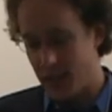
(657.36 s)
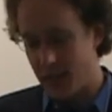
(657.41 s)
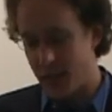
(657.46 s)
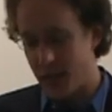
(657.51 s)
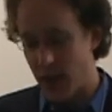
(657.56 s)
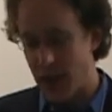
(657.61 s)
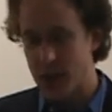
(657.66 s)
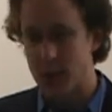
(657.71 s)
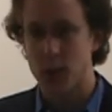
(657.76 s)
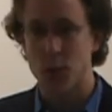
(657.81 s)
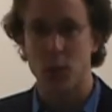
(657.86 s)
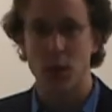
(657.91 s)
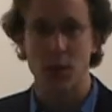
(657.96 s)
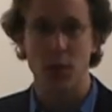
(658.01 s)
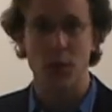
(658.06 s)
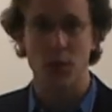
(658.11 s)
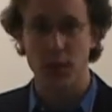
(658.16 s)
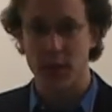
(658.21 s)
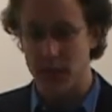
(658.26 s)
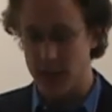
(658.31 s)
faced with
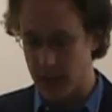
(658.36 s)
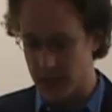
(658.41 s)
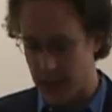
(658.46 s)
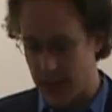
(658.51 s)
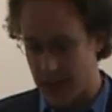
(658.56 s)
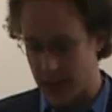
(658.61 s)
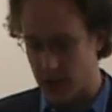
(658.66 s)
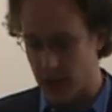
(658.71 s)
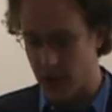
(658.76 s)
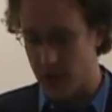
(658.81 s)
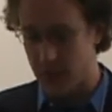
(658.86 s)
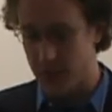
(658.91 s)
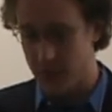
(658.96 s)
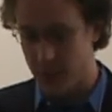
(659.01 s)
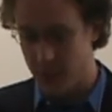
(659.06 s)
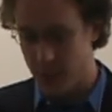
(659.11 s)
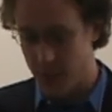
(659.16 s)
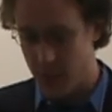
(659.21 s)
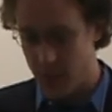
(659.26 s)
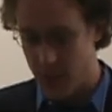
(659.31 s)
a real election.
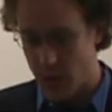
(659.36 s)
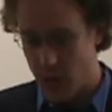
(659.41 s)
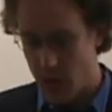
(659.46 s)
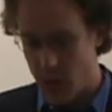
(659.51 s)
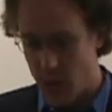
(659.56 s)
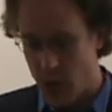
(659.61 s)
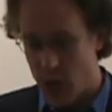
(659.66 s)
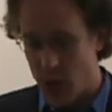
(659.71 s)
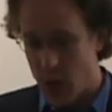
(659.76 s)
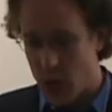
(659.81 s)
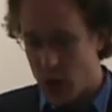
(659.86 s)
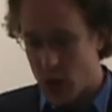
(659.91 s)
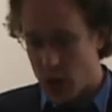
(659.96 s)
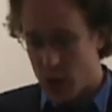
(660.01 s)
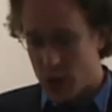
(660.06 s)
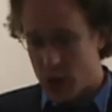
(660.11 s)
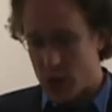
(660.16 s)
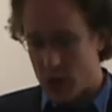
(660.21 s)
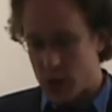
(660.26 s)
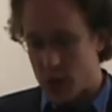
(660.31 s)

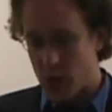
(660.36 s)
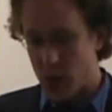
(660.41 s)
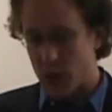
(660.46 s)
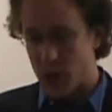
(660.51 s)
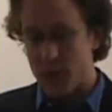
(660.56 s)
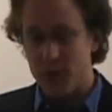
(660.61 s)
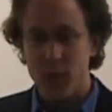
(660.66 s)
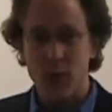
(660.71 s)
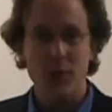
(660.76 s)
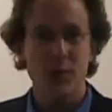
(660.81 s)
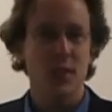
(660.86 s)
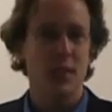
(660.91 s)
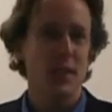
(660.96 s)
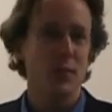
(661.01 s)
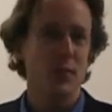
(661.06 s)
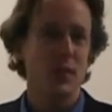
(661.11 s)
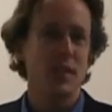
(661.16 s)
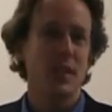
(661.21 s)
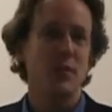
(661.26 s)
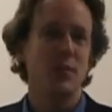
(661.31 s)
So the first
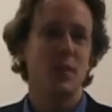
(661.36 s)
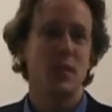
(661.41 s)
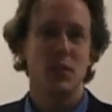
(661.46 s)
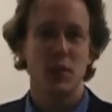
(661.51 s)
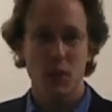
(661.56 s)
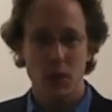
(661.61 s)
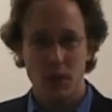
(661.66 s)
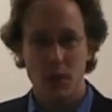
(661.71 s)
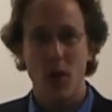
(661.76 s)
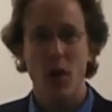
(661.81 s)
thing we did, we took